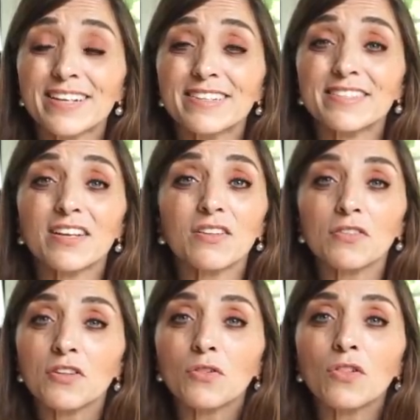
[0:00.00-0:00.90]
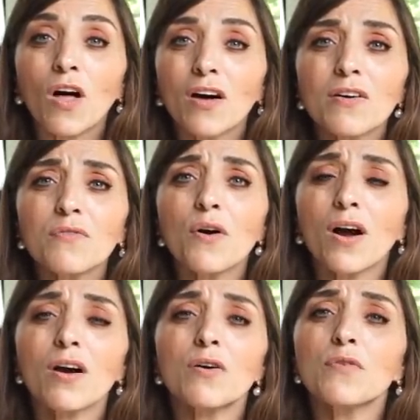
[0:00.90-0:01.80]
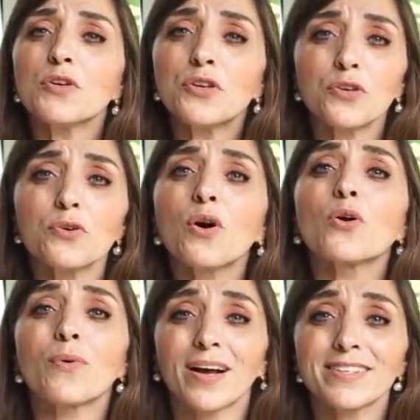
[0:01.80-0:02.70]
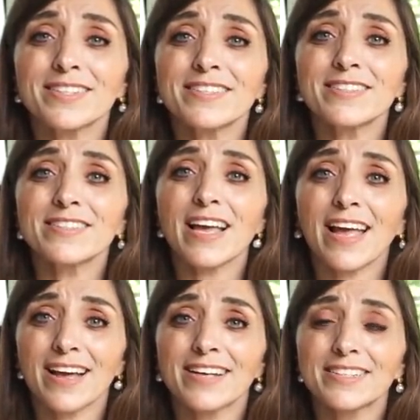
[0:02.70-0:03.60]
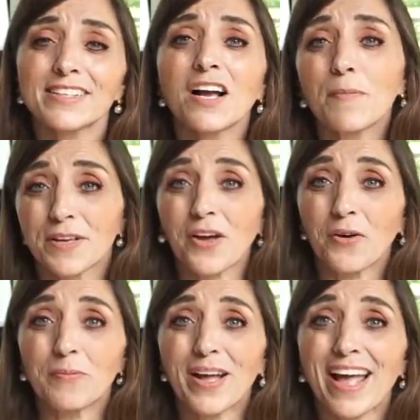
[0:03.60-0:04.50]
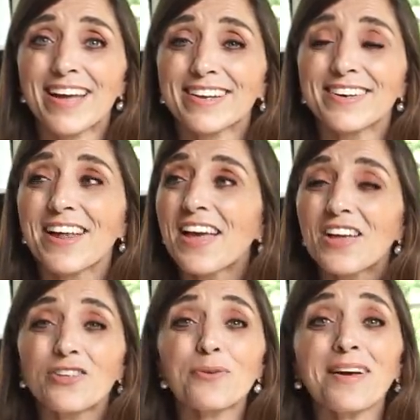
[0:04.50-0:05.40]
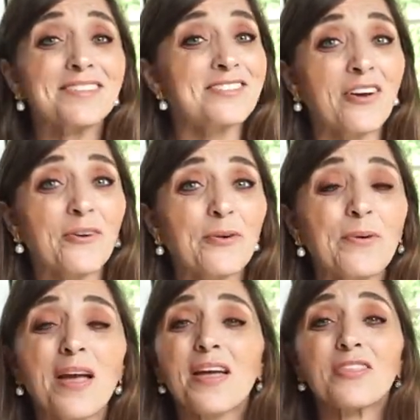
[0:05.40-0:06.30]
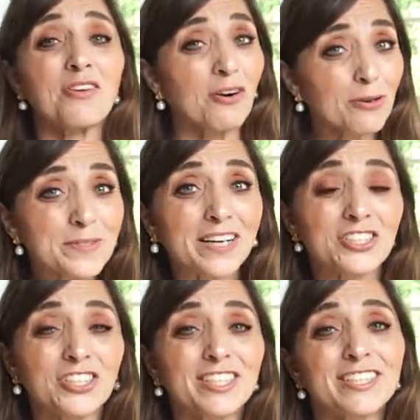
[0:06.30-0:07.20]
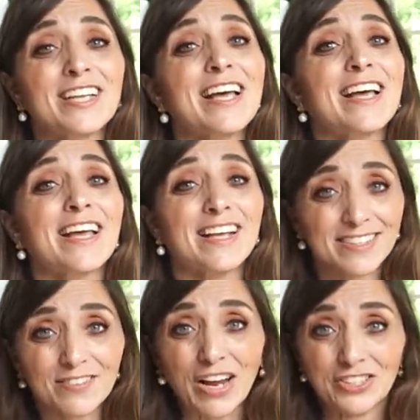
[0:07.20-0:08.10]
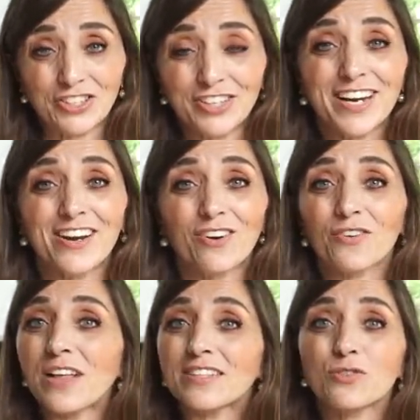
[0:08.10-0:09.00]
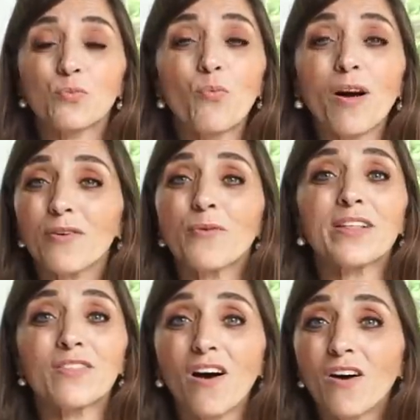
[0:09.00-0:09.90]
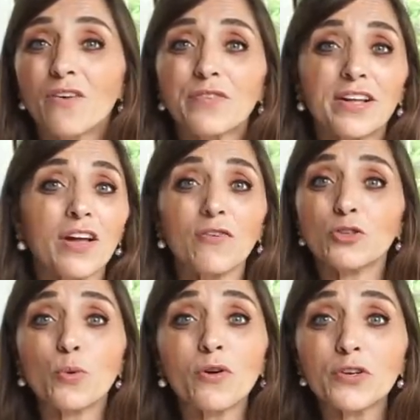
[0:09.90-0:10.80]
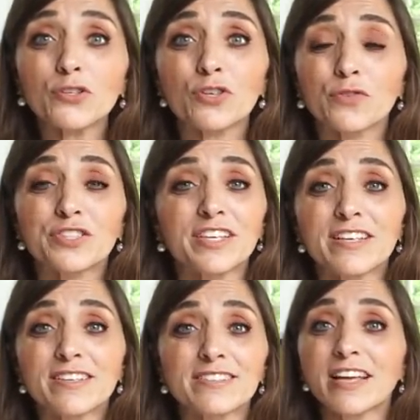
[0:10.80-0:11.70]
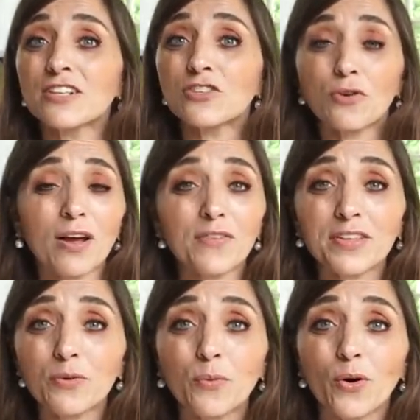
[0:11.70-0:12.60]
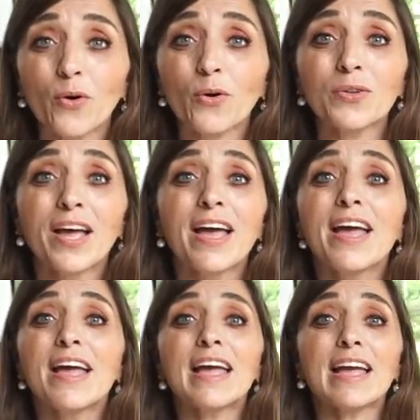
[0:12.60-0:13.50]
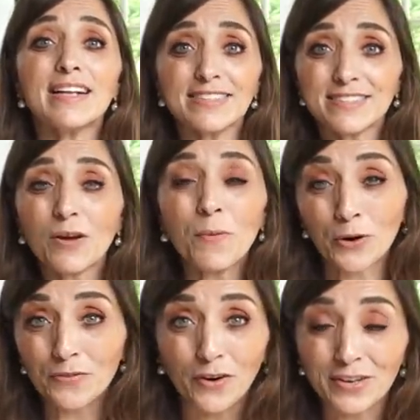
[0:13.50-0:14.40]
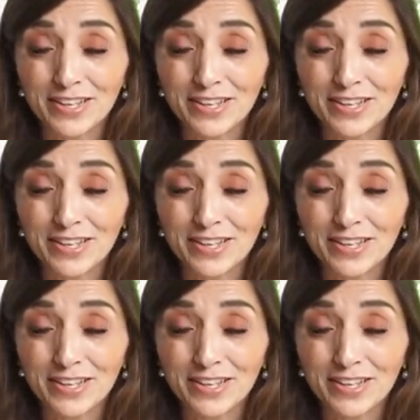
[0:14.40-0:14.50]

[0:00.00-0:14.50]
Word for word: is the love of new horizons and coming home. And you guys know that our obsession is adventure here. That's what we love. 12 years overseas and traveling the world, it's part of our